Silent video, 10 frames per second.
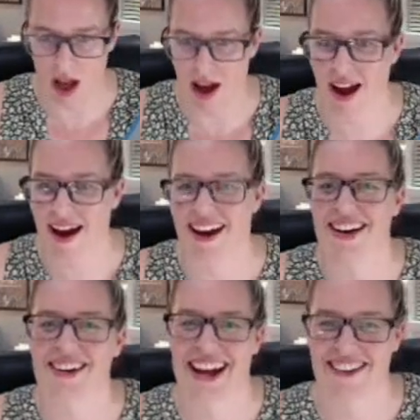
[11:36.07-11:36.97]

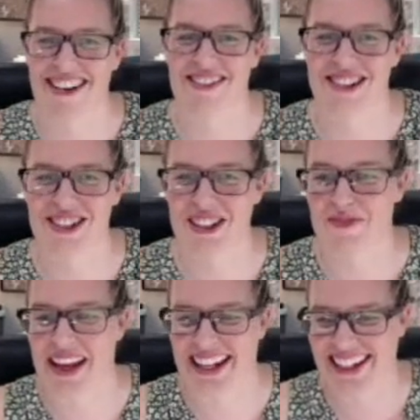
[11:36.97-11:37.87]
And Carol, it was just
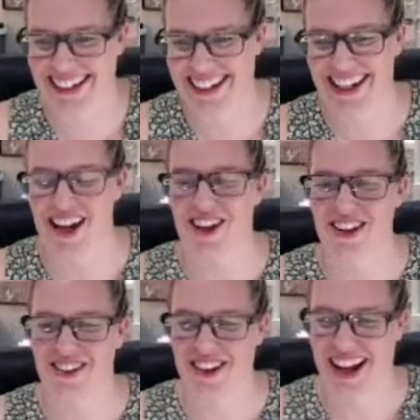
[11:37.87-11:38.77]
me.
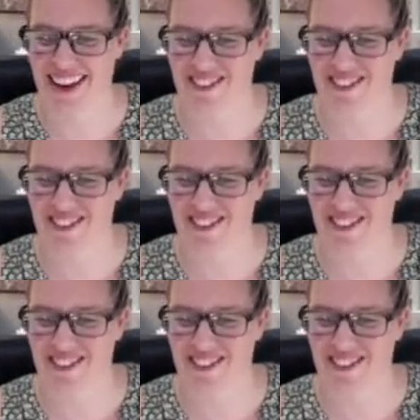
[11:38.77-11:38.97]
You got it.